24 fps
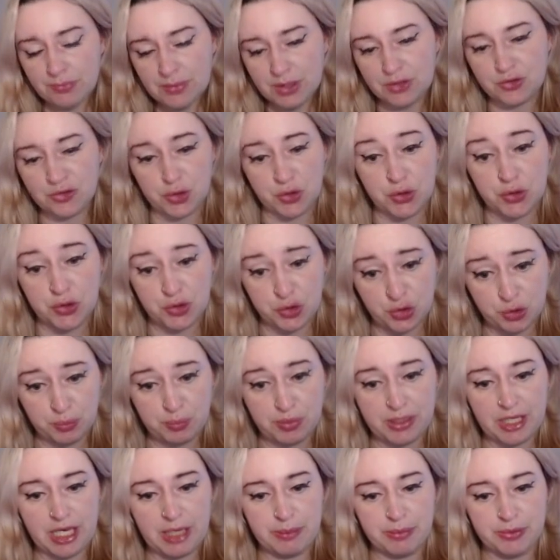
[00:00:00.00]
So you should
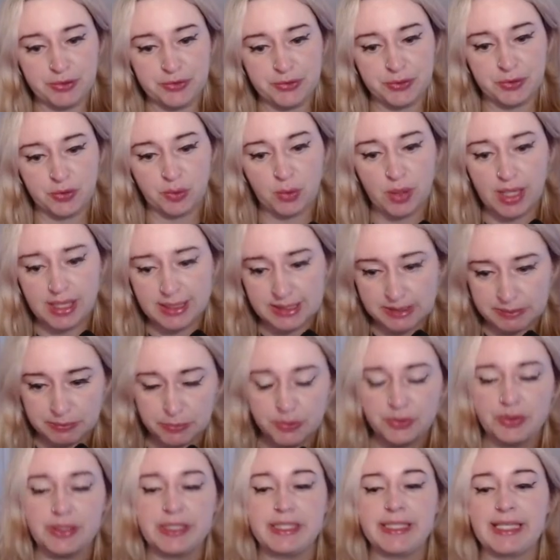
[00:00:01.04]
be able to quite
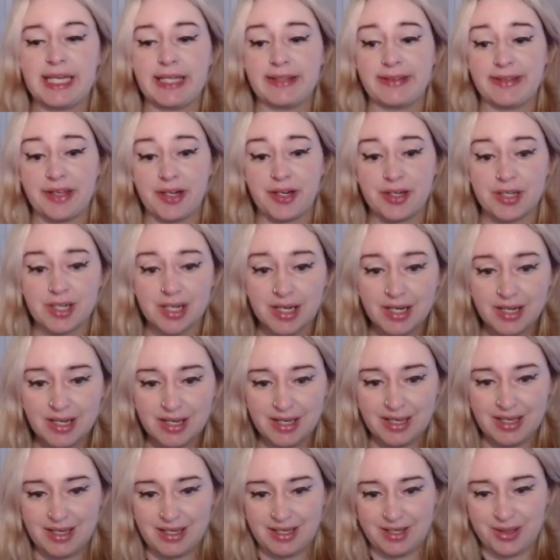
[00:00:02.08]
smoothly get there.
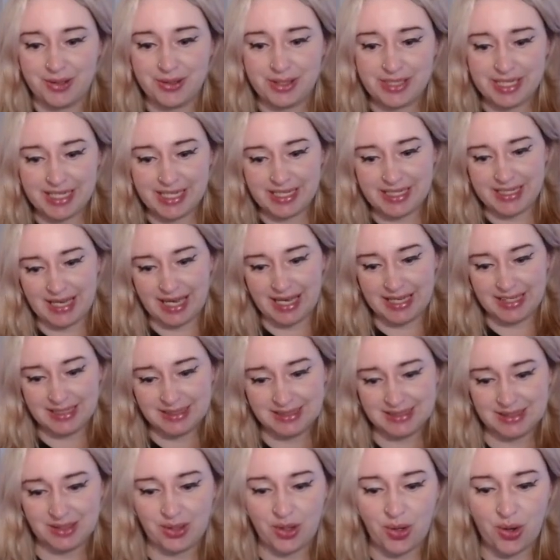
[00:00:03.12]
Okay guys,
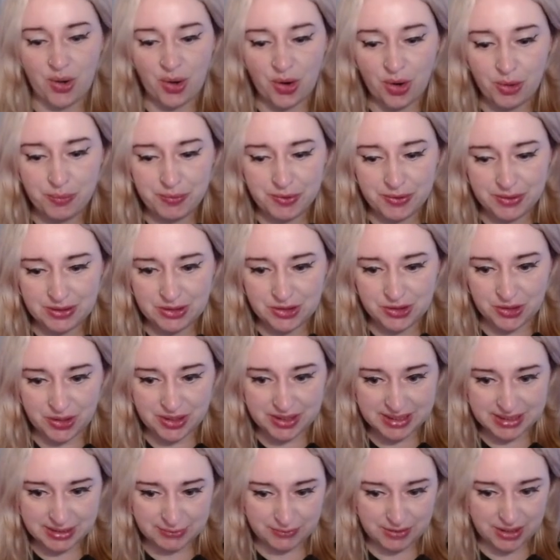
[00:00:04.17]
hope you enjoyed
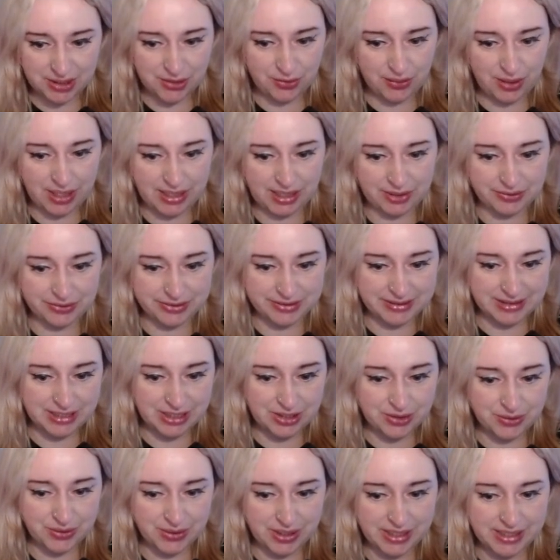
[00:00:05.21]
this video, and I will see
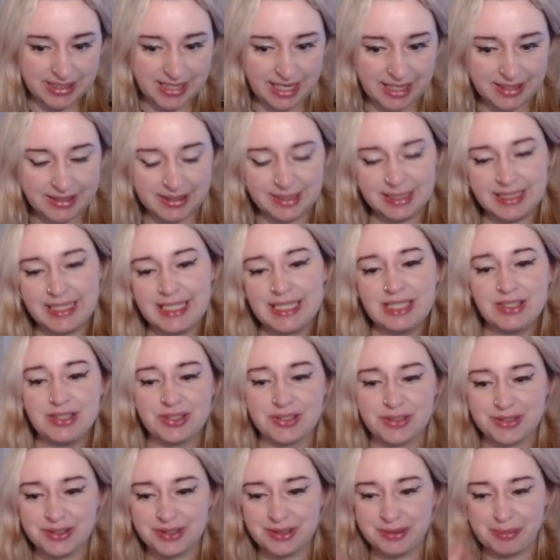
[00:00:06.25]
you again
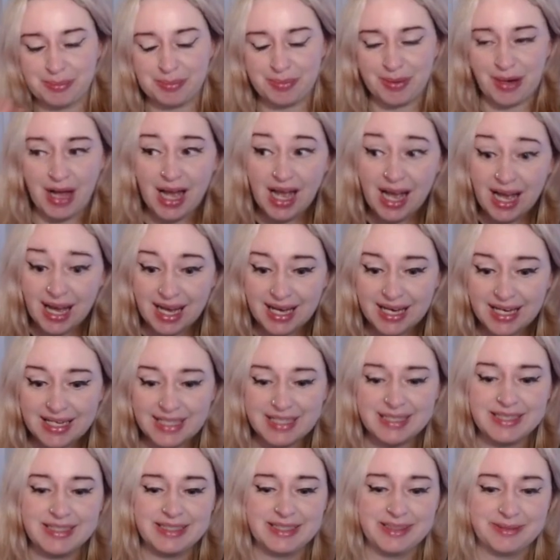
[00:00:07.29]
later.
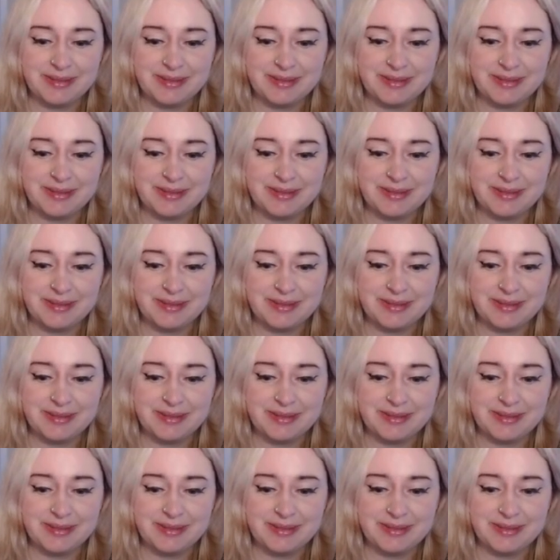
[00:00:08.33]
Bye!